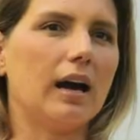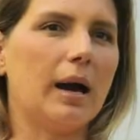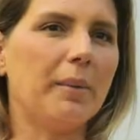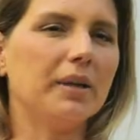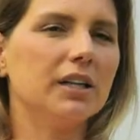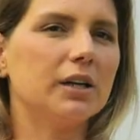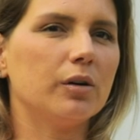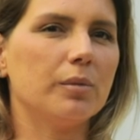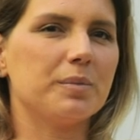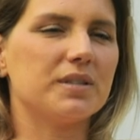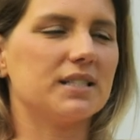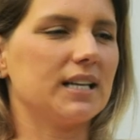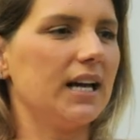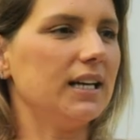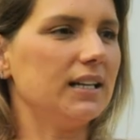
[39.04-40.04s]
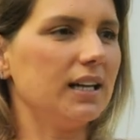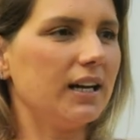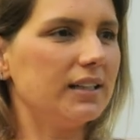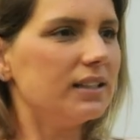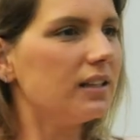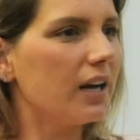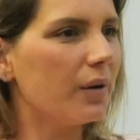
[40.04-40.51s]
I'm a little upset
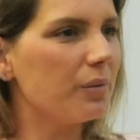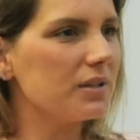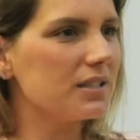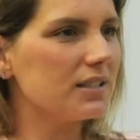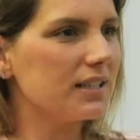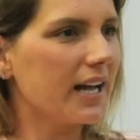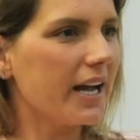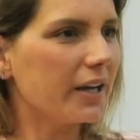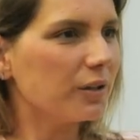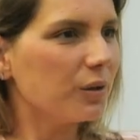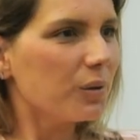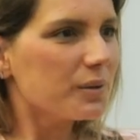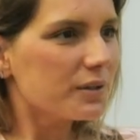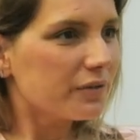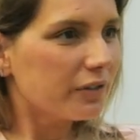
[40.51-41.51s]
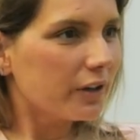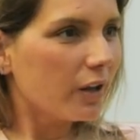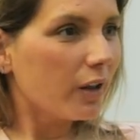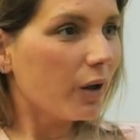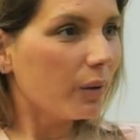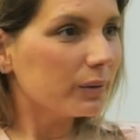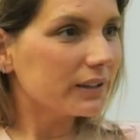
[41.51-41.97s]
I wasn't diagnosed for a
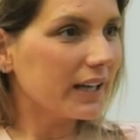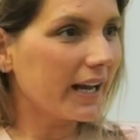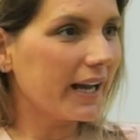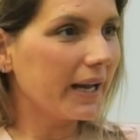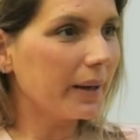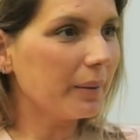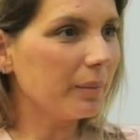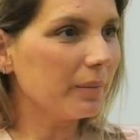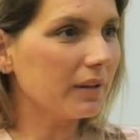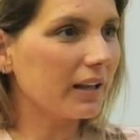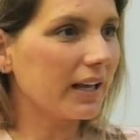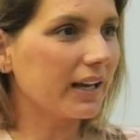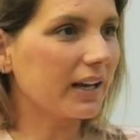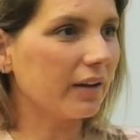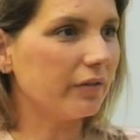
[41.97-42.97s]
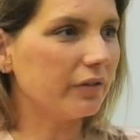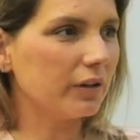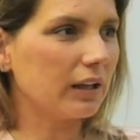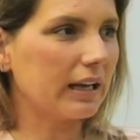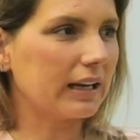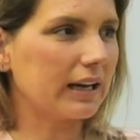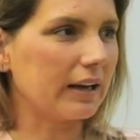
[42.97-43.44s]
long time. Like, I feel like